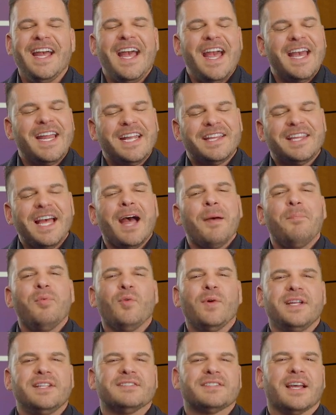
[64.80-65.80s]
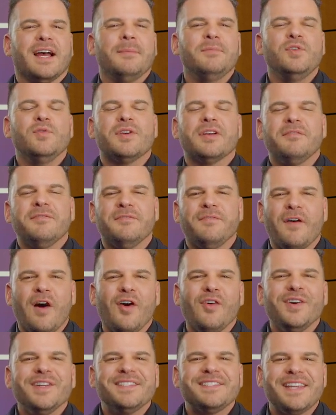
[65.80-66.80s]
And at that point in time, you can
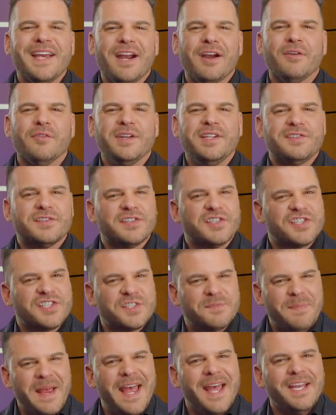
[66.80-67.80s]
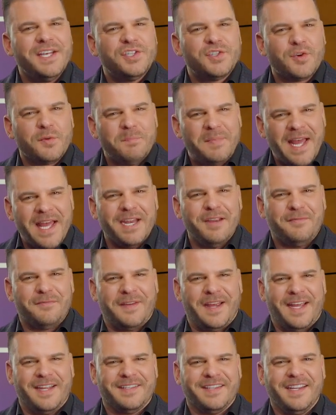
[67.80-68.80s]
voluntarily suspend your
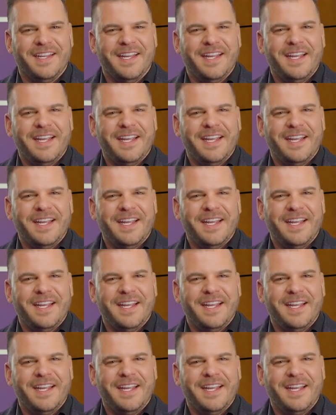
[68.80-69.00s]
benefit.